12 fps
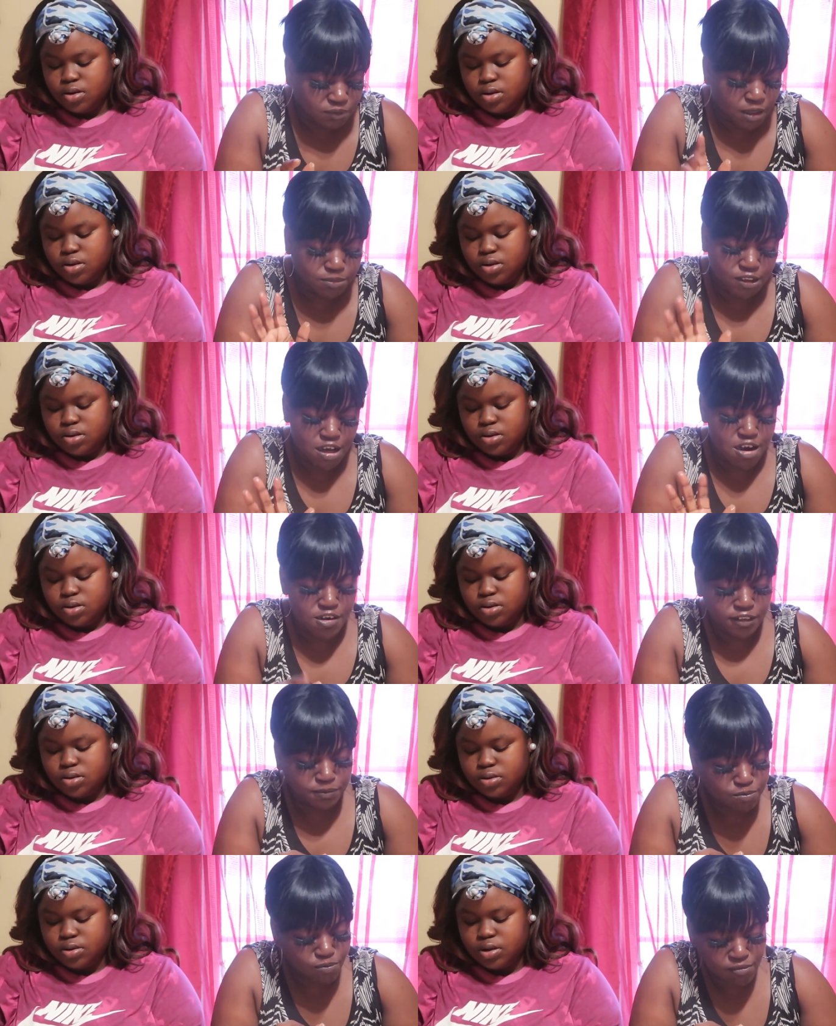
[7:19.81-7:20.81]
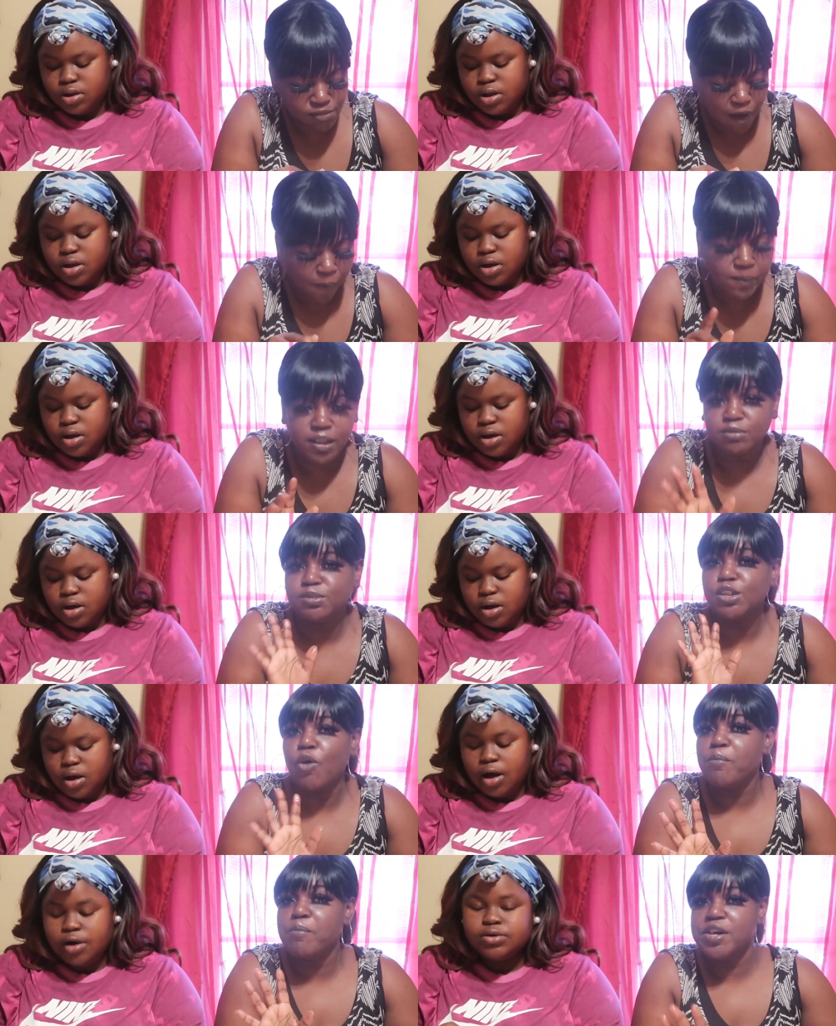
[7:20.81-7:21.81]
Speaker 1: I'm sorry.
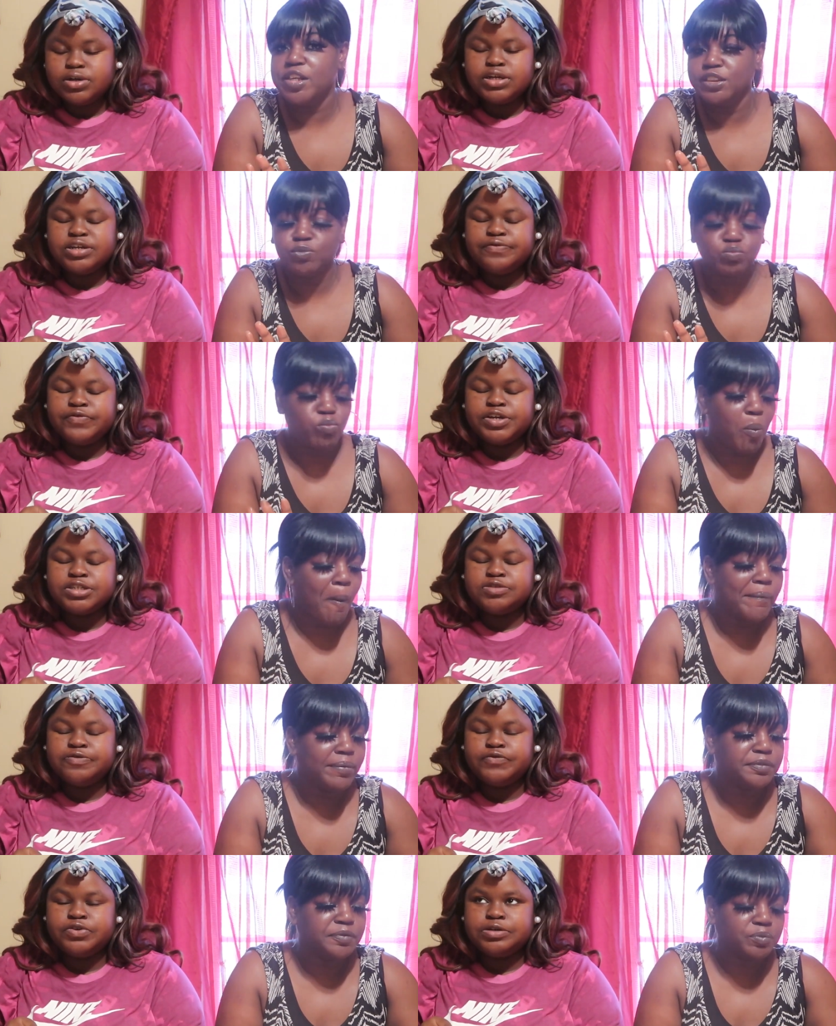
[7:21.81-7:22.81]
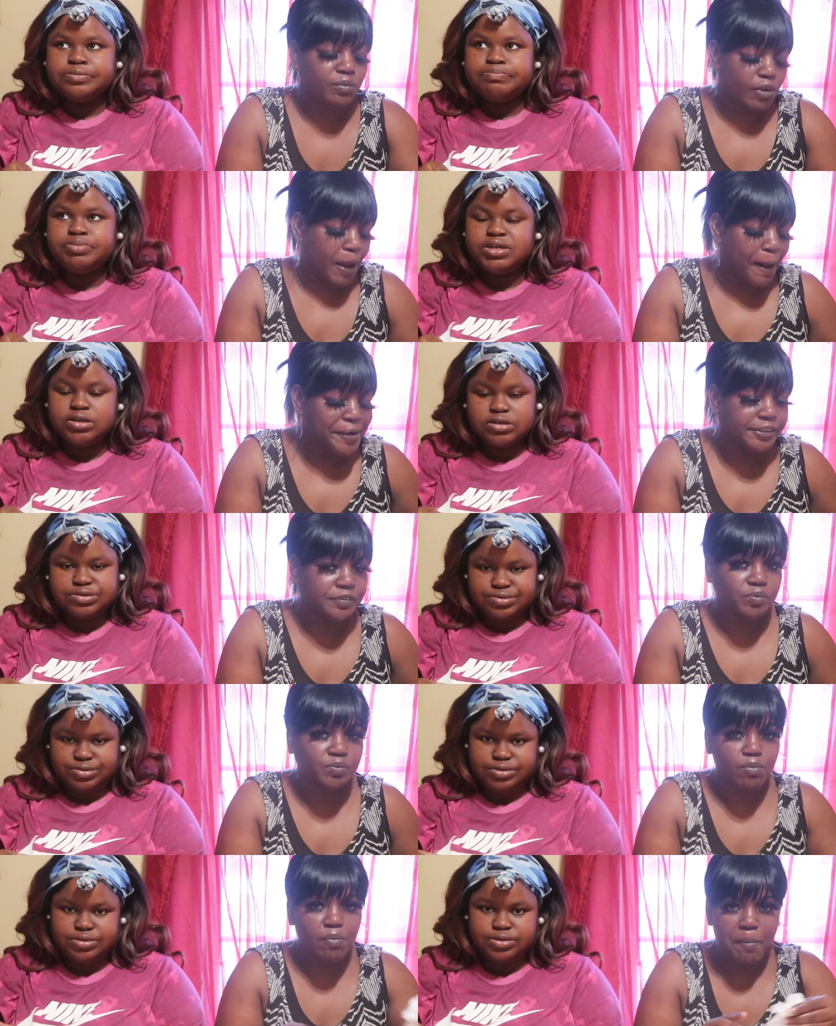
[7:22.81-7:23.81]
Only
Speaker 2: if it's for
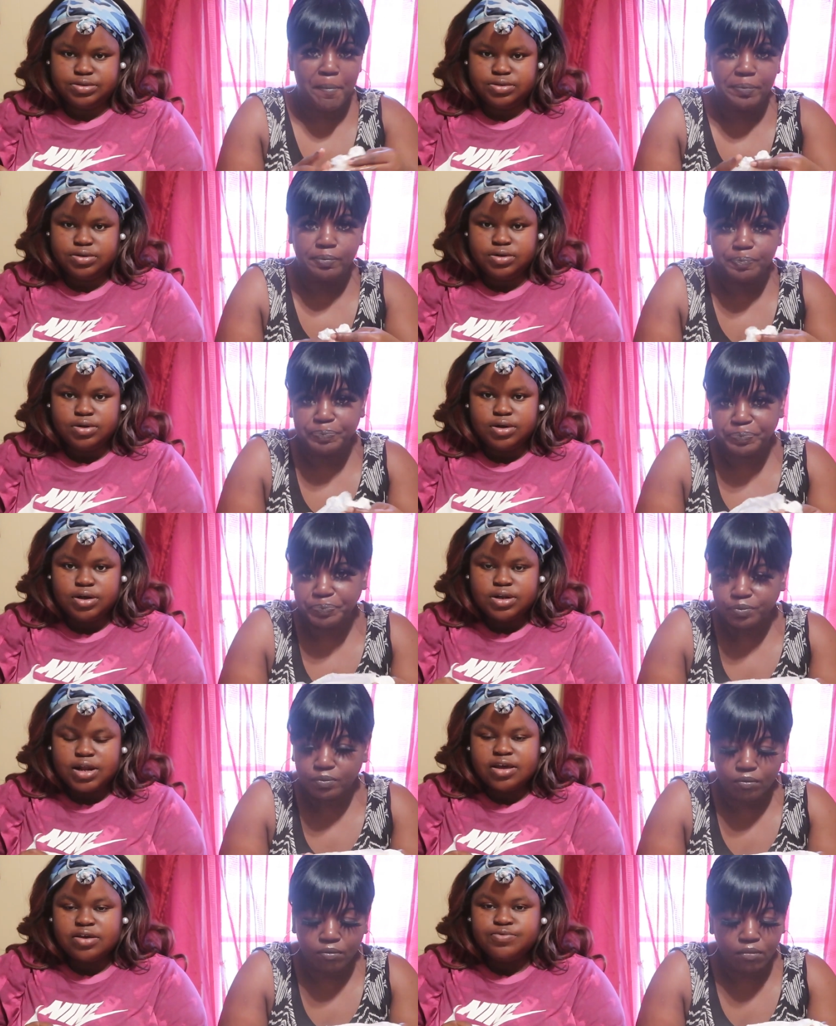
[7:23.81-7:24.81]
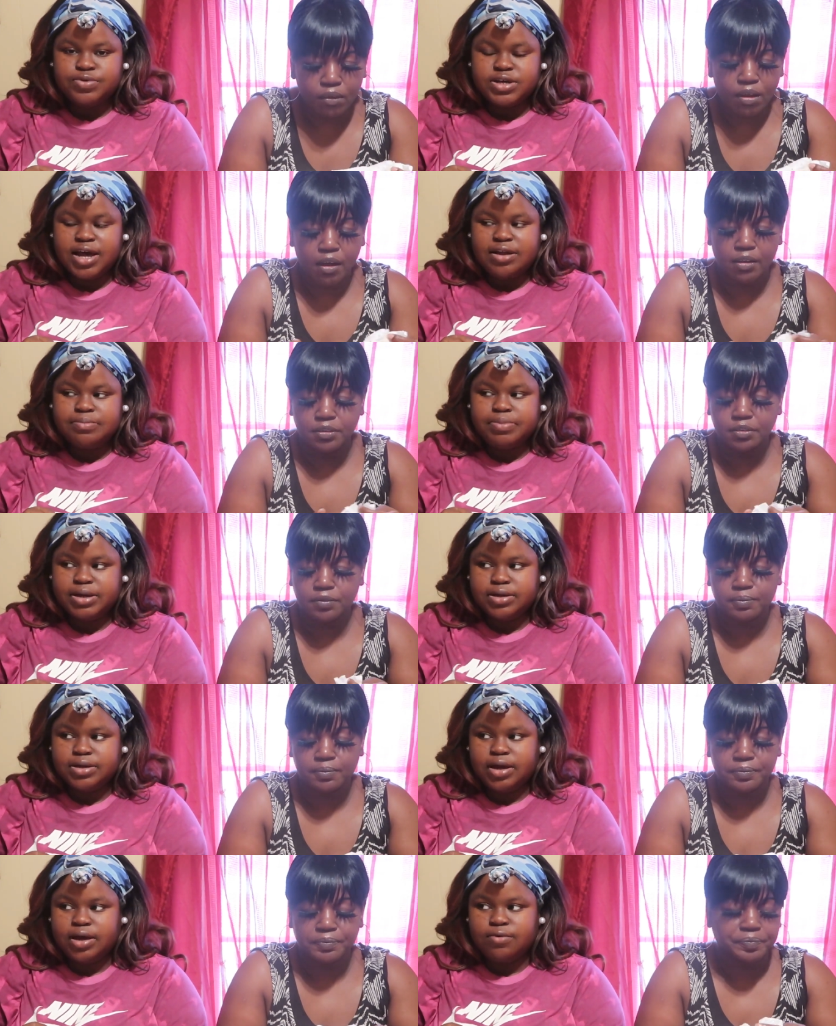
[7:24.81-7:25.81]
bills. Like if we got a bank
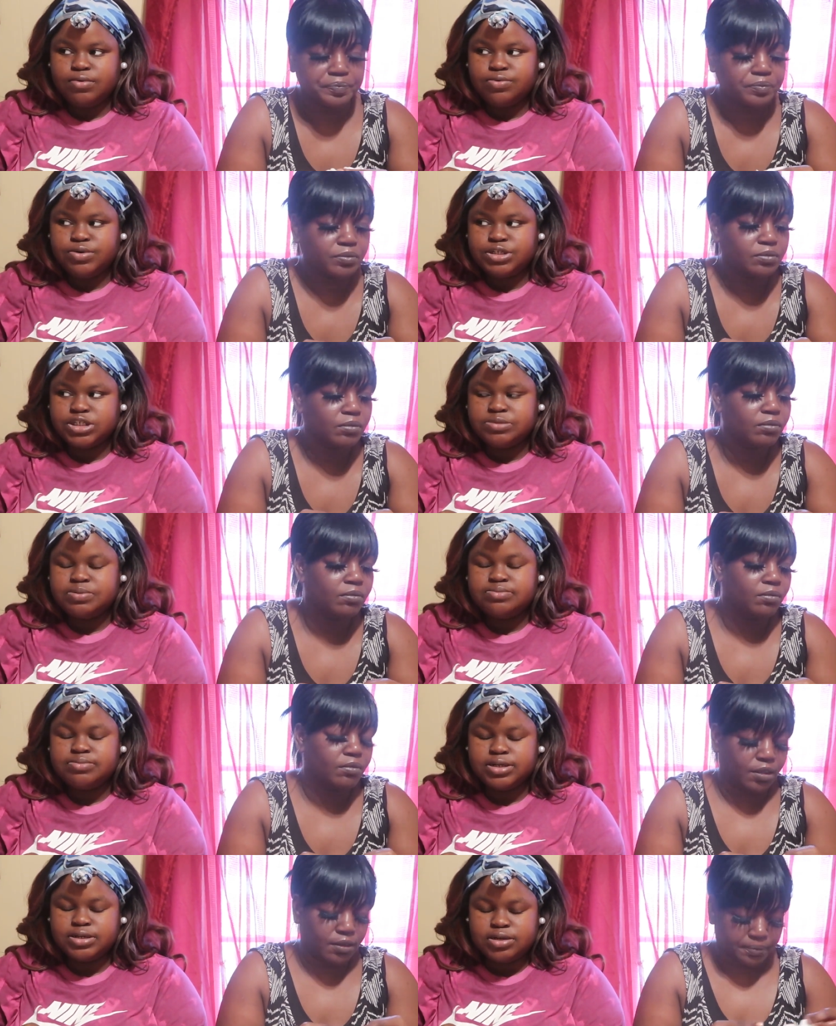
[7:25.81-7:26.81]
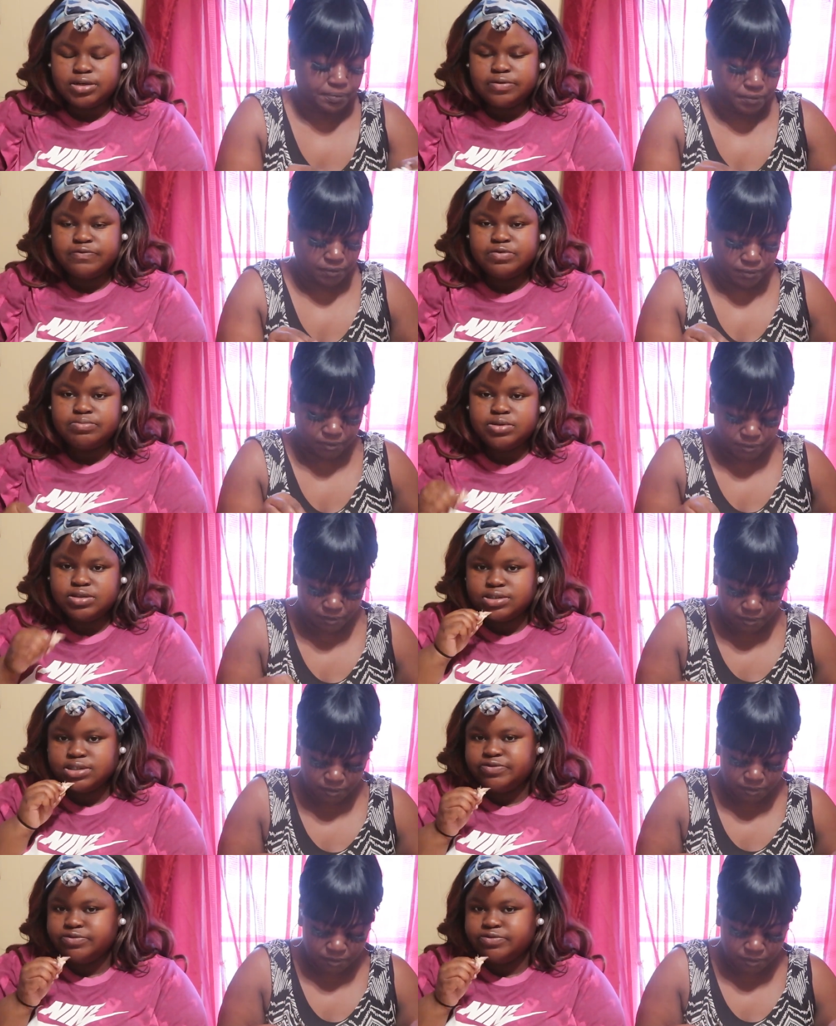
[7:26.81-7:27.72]
account where we just put money in for bills